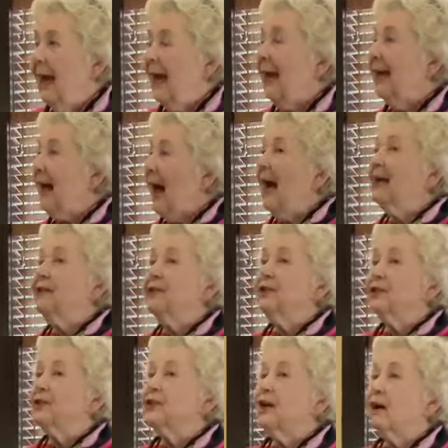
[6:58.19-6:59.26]
And I
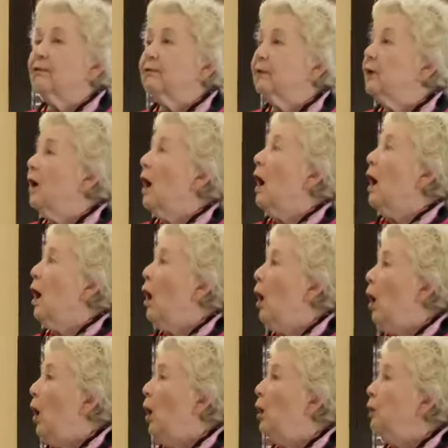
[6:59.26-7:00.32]
discover a
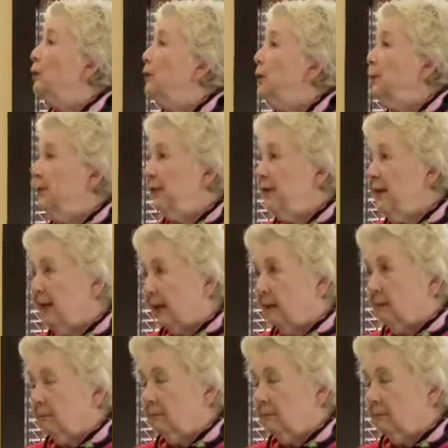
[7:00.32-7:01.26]
whole new thing.